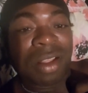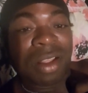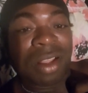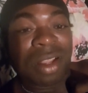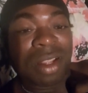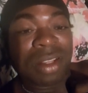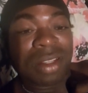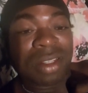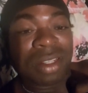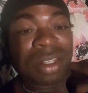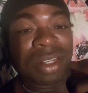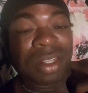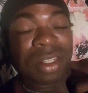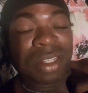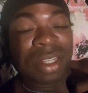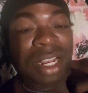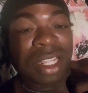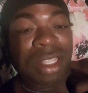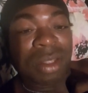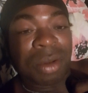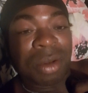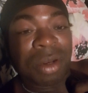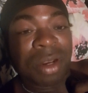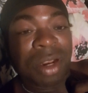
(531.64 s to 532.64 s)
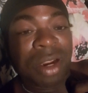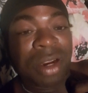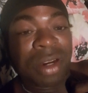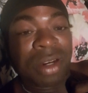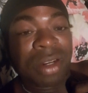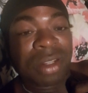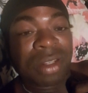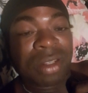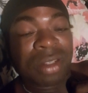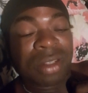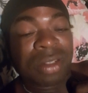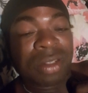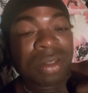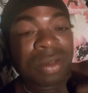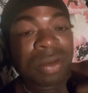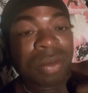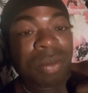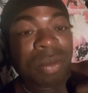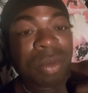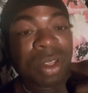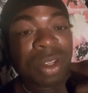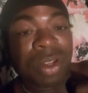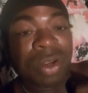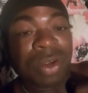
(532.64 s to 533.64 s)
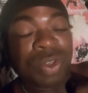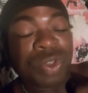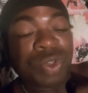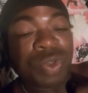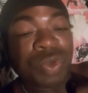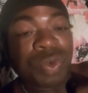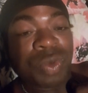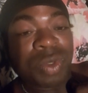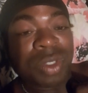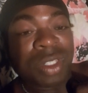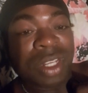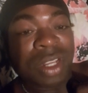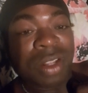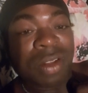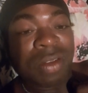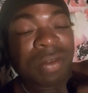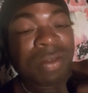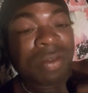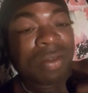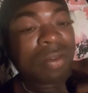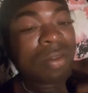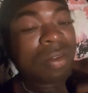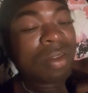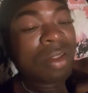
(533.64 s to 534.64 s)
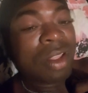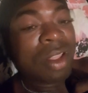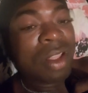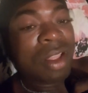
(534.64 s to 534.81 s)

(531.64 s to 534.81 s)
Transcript: Continue to light up the darkness. Be your true self.